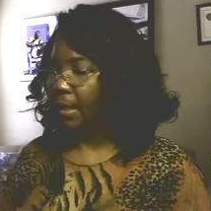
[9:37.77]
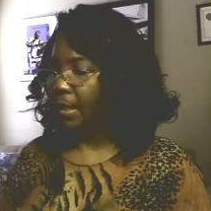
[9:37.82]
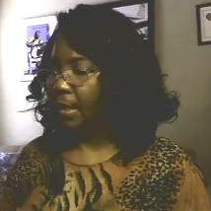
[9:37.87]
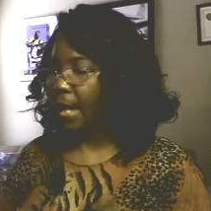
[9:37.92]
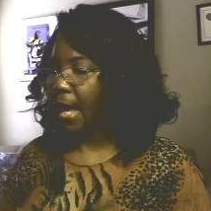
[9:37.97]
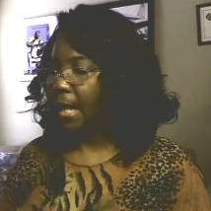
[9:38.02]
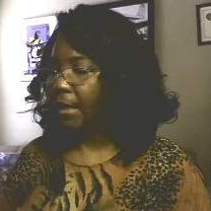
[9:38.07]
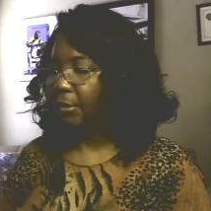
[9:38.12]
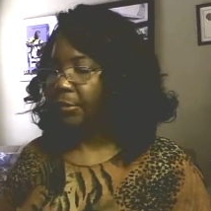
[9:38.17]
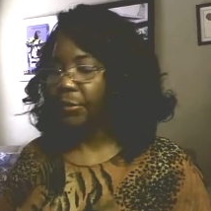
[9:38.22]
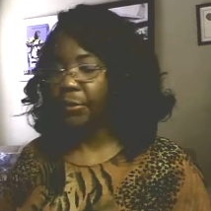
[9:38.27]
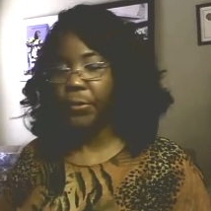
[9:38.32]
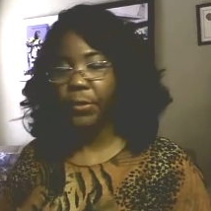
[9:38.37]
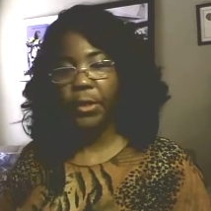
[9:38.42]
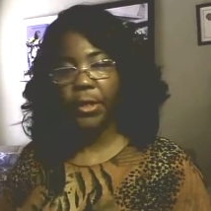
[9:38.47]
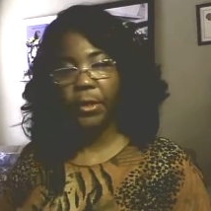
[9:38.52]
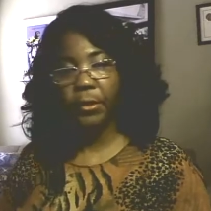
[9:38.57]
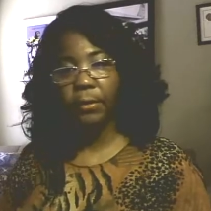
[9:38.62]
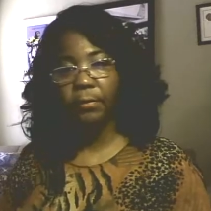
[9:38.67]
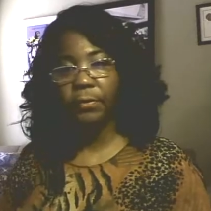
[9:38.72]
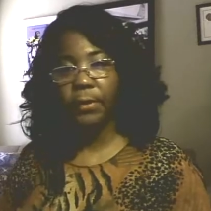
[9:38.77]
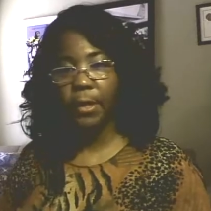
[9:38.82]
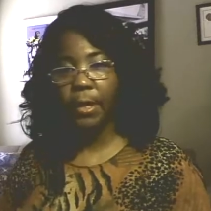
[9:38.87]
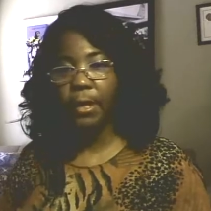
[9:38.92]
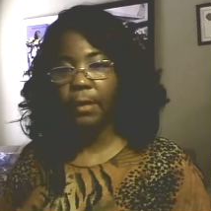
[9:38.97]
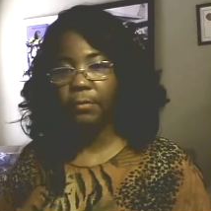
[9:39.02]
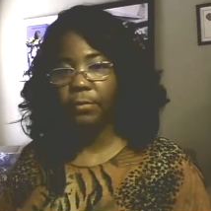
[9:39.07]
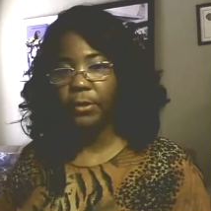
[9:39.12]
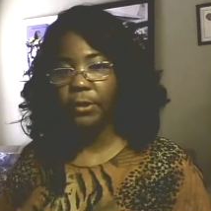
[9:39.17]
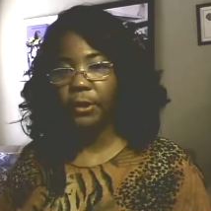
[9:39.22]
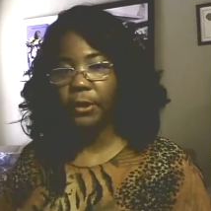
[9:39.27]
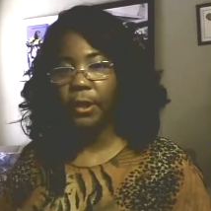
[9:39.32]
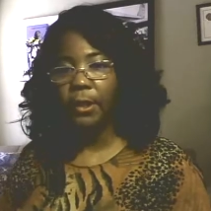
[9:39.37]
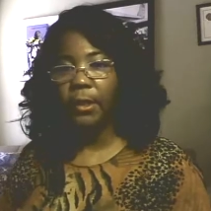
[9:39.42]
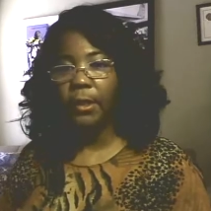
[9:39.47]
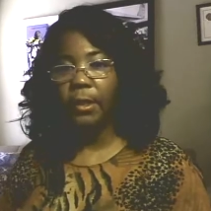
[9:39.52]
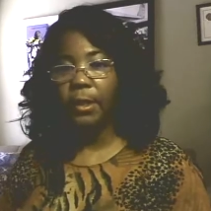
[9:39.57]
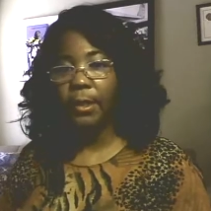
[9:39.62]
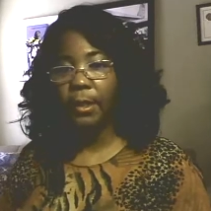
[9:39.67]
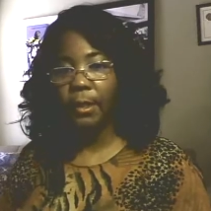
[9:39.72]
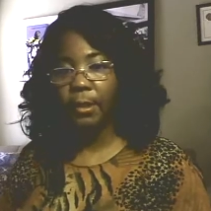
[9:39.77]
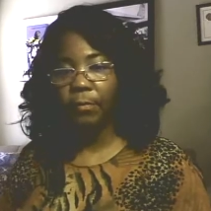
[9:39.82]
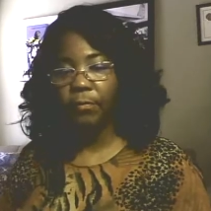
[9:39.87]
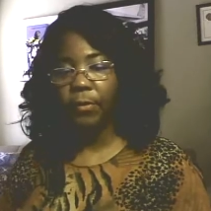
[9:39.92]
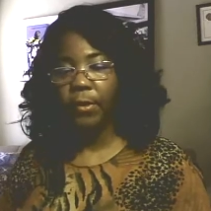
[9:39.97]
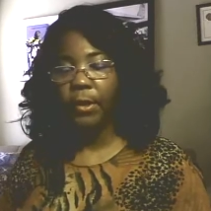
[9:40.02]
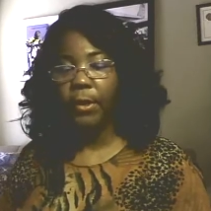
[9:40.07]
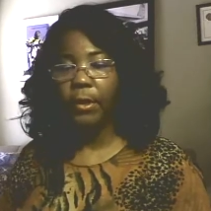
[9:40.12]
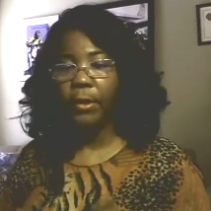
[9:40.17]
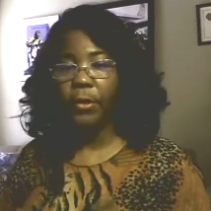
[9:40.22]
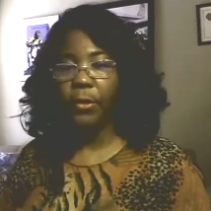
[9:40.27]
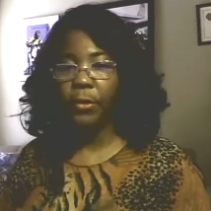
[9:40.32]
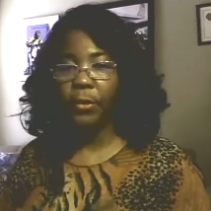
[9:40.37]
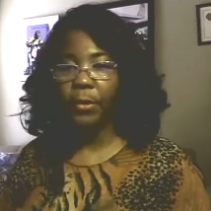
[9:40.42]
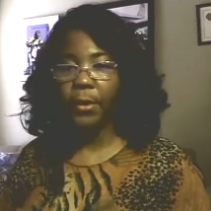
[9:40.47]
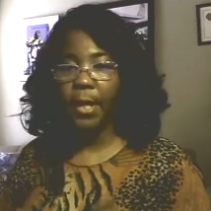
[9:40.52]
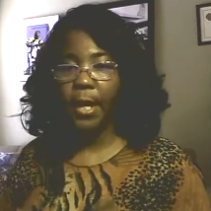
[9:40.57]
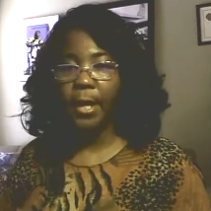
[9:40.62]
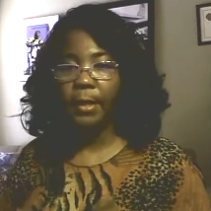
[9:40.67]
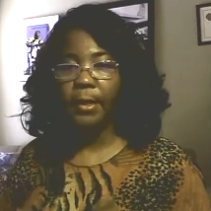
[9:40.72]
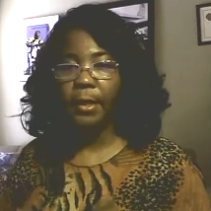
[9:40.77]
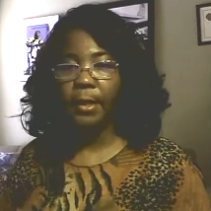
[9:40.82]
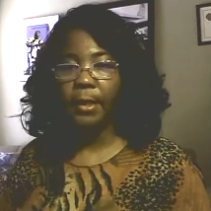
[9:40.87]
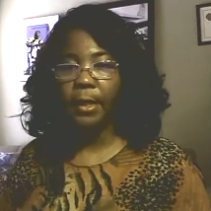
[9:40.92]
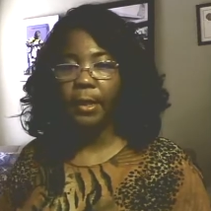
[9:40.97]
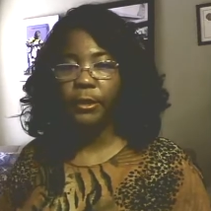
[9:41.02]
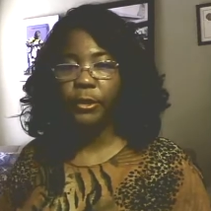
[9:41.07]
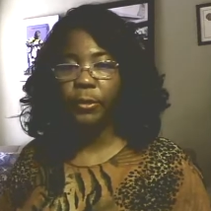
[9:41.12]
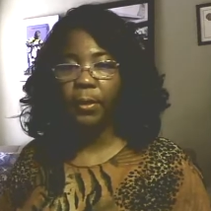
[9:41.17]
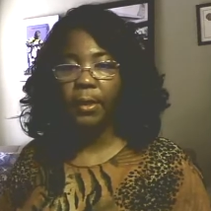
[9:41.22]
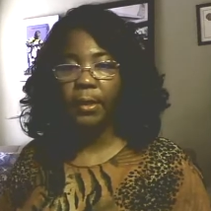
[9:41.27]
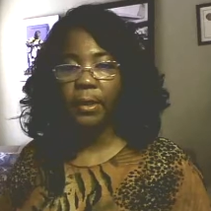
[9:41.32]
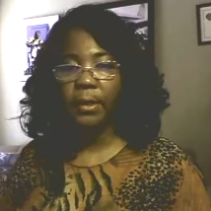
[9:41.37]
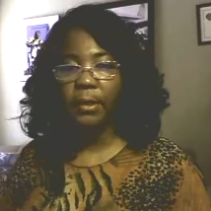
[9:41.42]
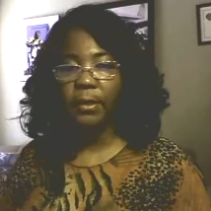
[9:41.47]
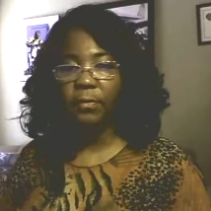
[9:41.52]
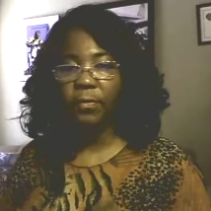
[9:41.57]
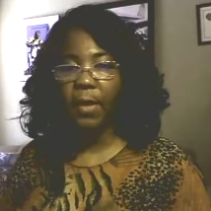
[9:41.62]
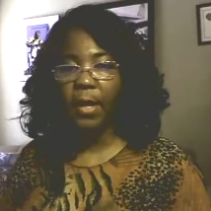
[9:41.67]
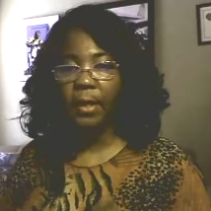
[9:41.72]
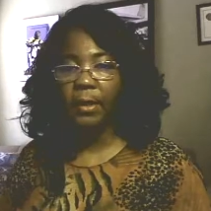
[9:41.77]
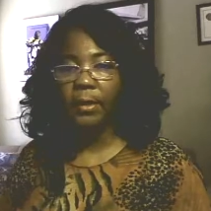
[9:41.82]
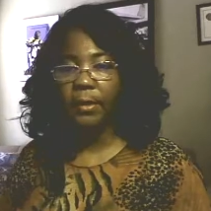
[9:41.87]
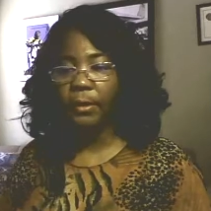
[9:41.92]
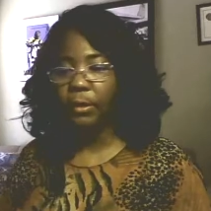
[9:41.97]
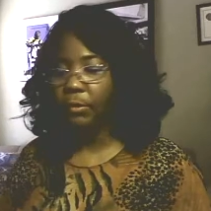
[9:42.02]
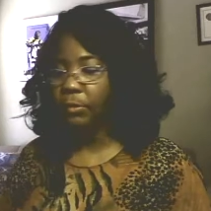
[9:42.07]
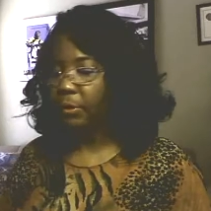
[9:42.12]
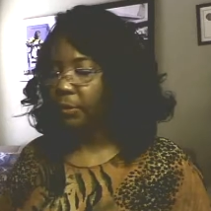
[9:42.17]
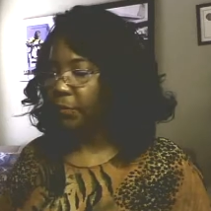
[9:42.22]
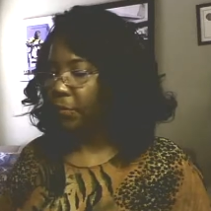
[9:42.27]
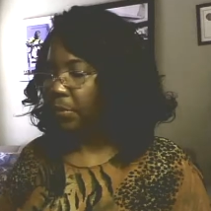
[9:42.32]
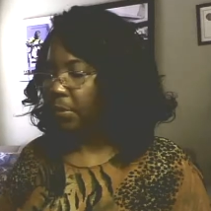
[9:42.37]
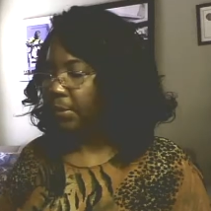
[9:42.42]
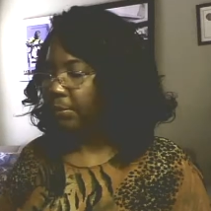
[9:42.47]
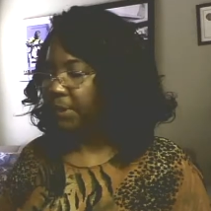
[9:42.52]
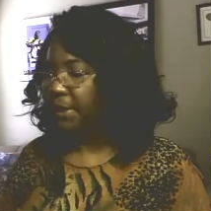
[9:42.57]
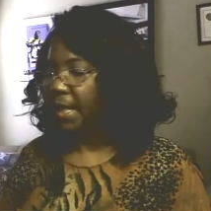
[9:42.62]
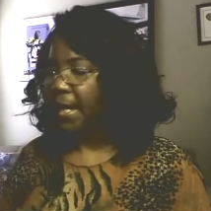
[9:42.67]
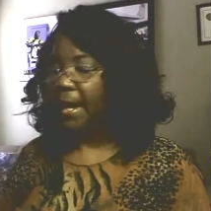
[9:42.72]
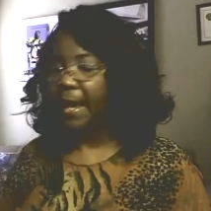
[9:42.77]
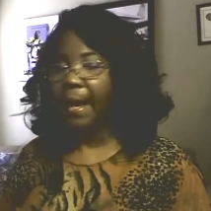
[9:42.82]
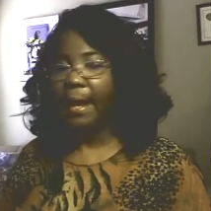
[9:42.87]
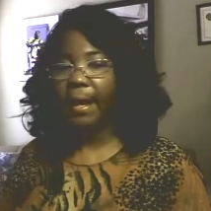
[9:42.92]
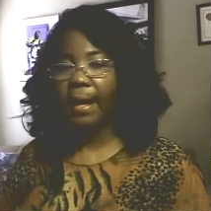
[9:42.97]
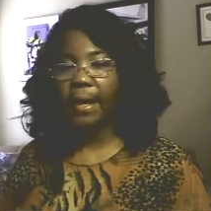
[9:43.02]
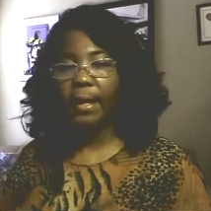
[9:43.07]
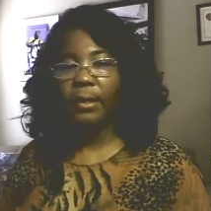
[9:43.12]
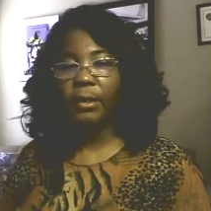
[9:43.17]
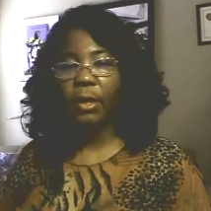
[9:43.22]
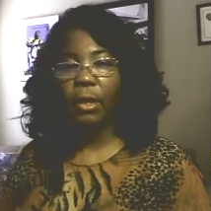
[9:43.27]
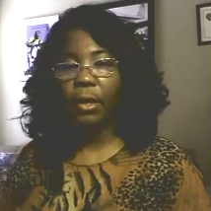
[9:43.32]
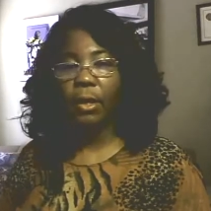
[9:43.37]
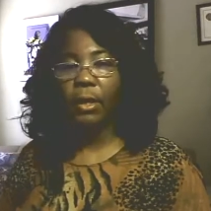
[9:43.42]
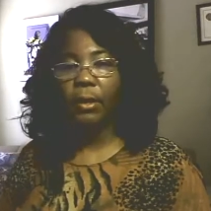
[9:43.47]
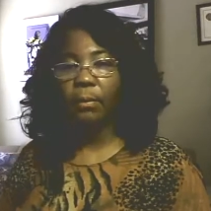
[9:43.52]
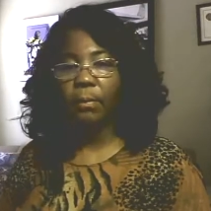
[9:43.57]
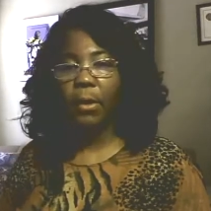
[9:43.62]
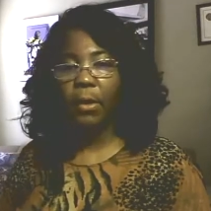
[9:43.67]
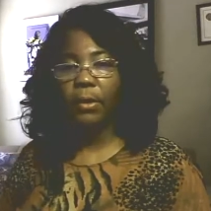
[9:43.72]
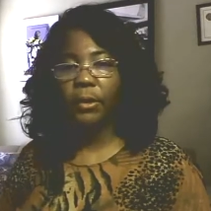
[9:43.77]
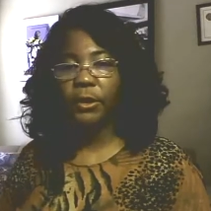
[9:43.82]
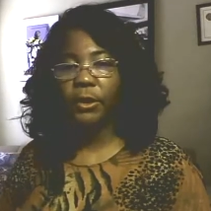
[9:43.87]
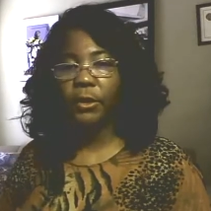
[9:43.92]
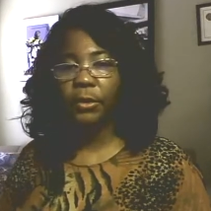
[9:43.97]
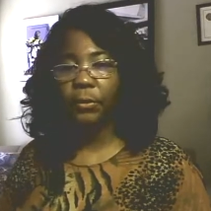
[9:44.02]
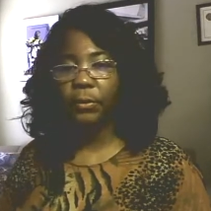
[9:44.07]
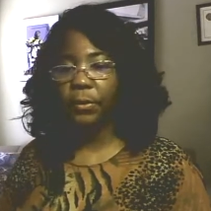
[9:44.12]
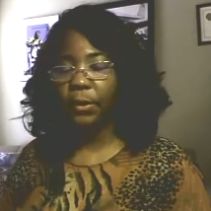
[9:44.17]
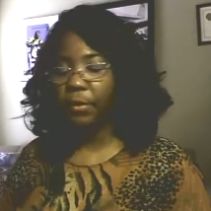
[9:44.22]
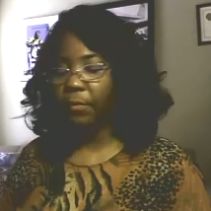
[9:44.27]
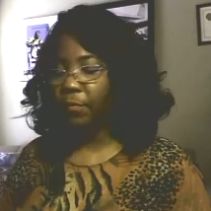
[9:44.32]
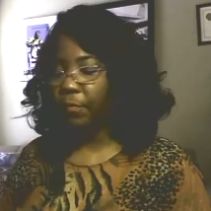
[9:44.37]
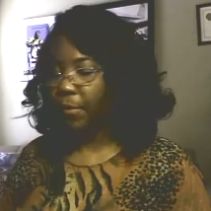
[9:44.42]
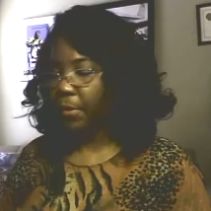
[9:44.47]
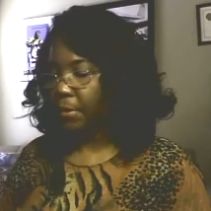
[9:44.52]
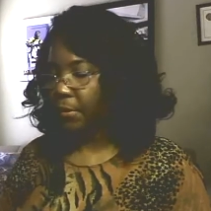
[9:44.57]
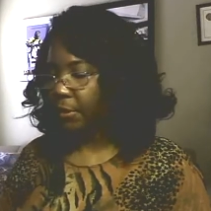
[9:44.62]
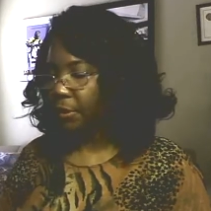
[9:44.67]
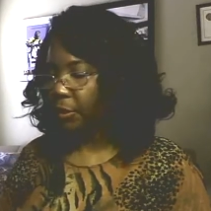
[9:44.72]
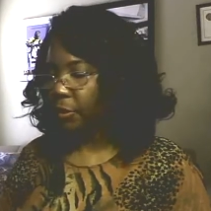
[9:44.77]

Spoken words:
calendar year of coverage if you're not electronically filing those forms, and on March 31st